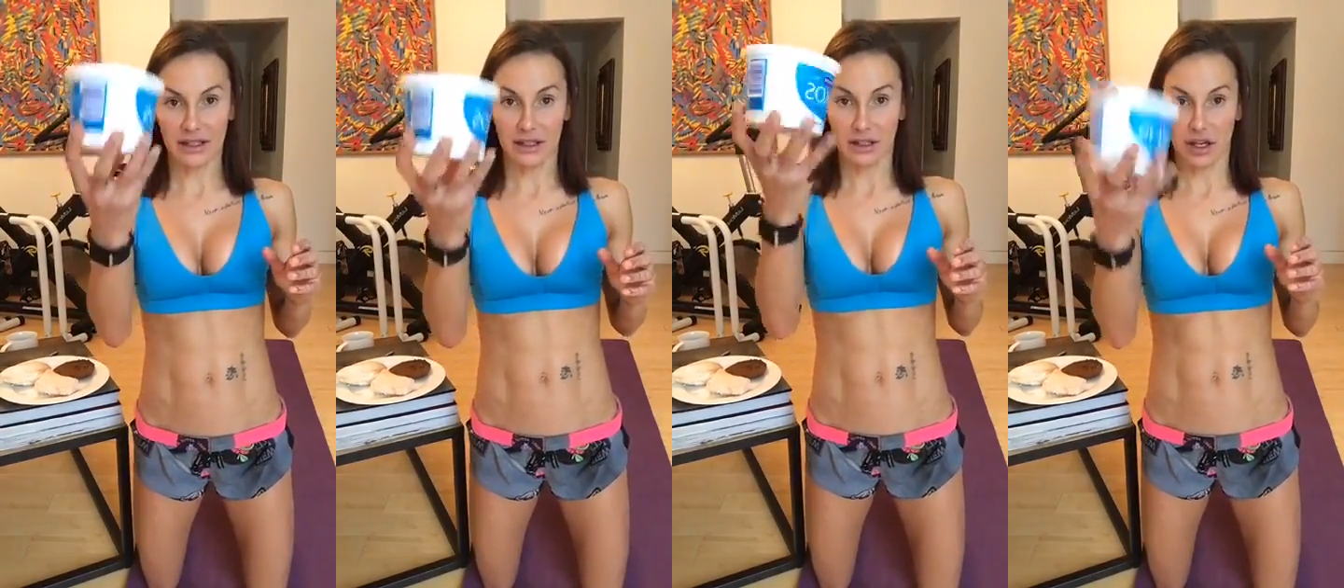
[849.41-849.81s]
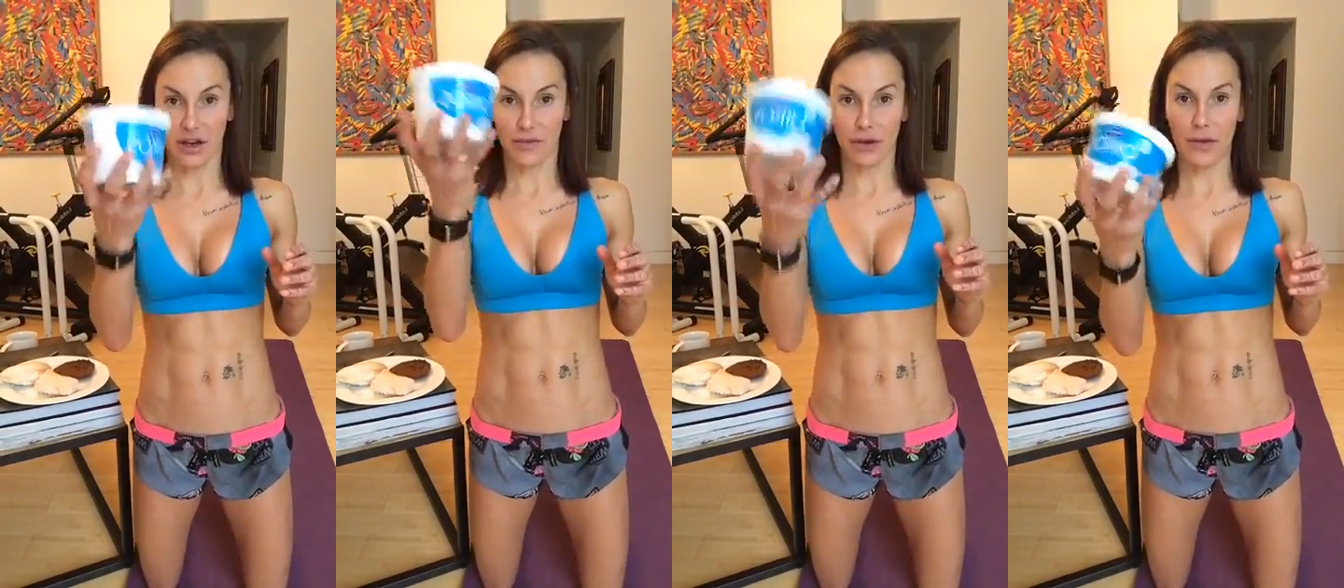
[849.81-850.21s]
So you've
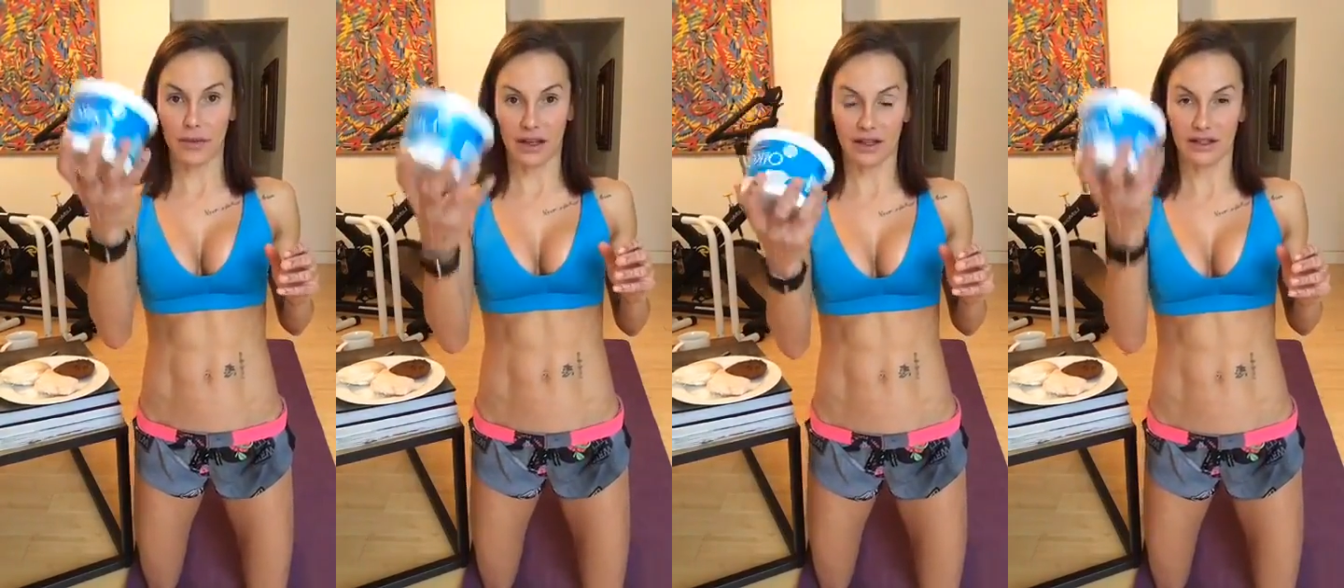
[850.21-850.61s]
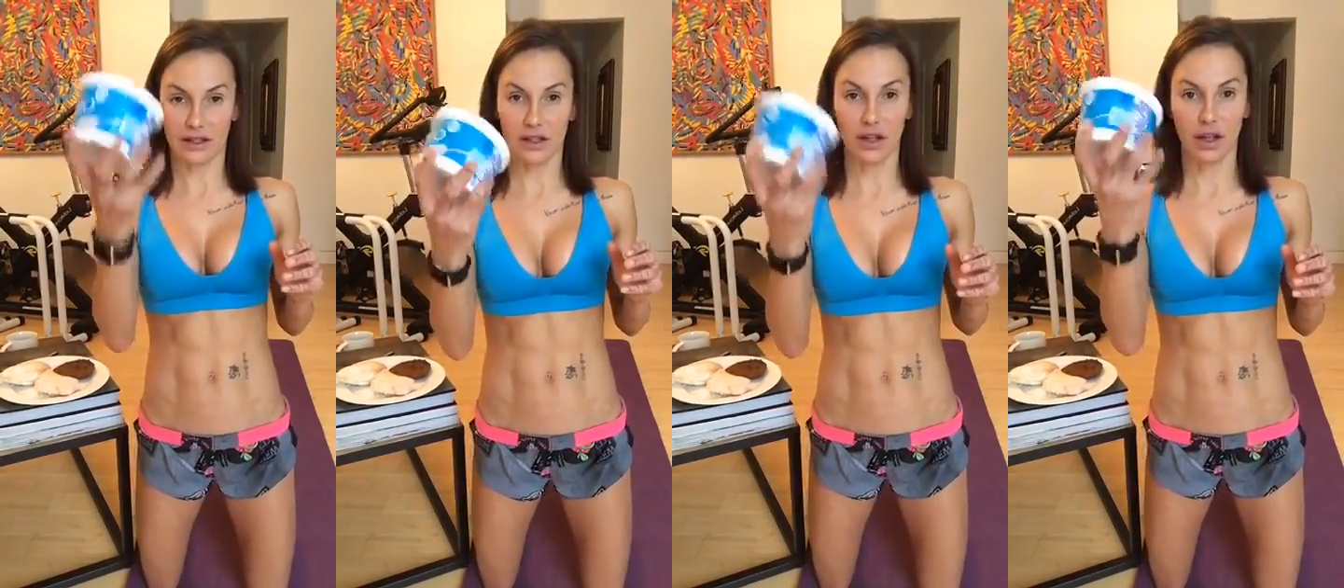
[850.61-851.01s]
prepped this.
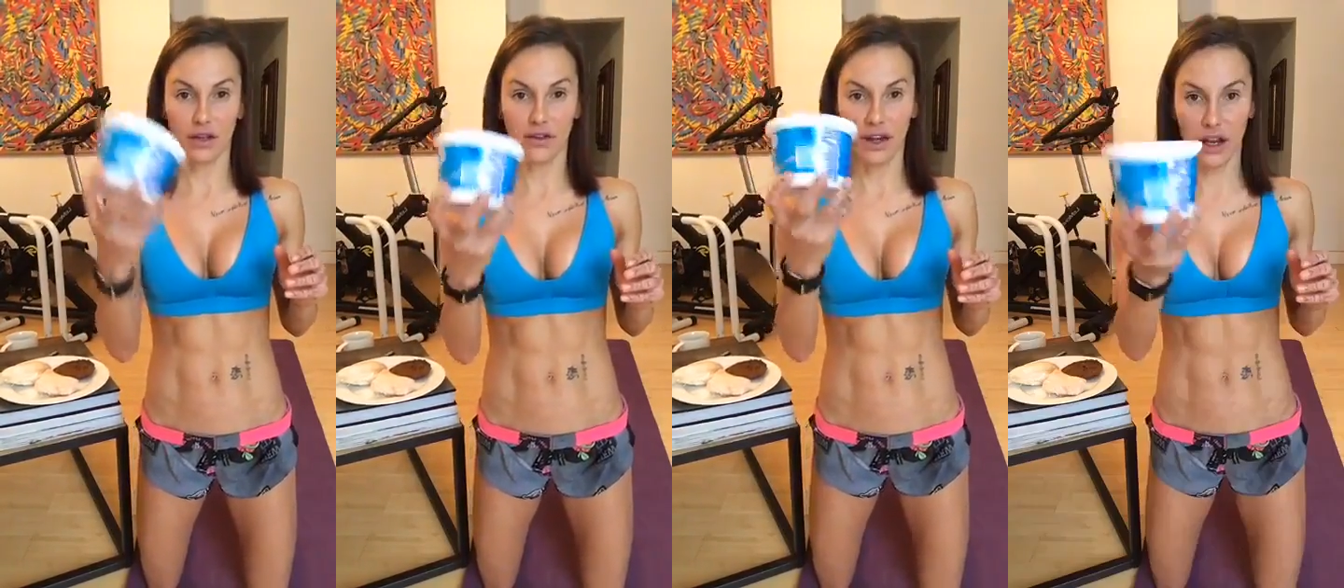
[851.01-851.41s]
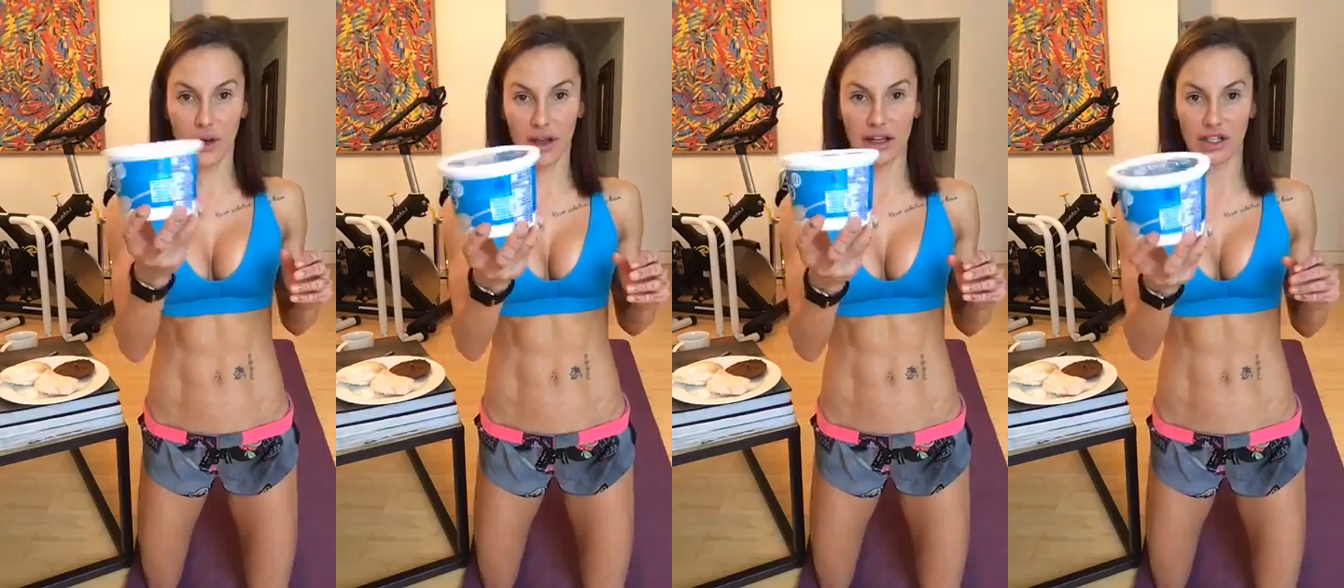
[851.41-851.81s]
So the other video
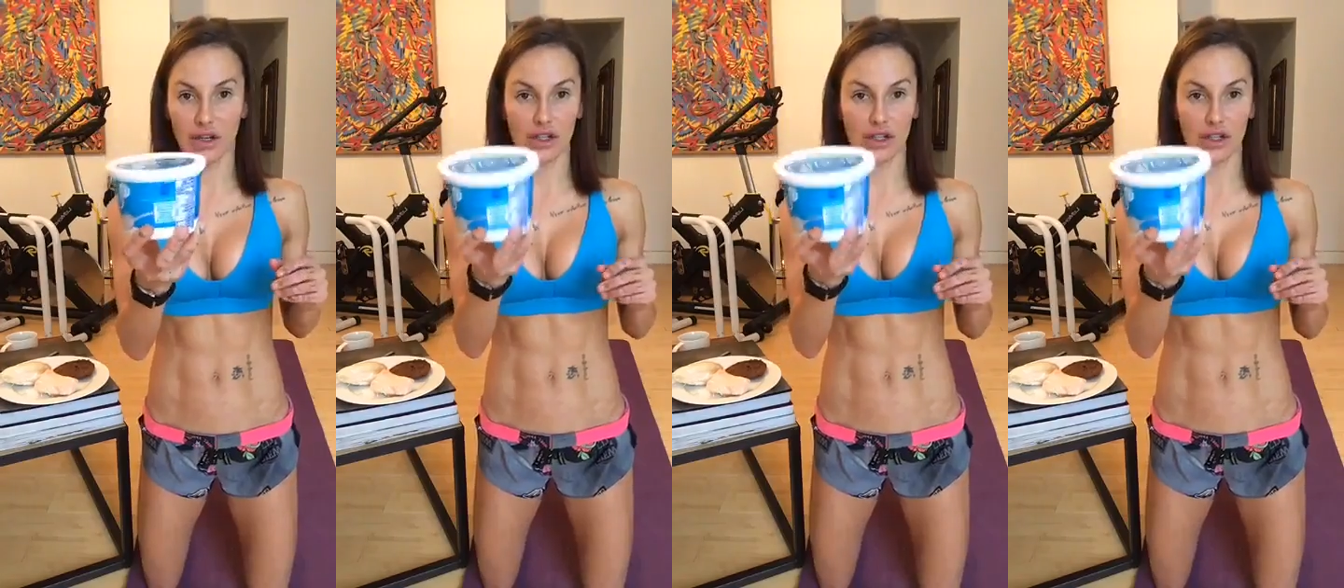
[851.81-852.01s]
that I showed you,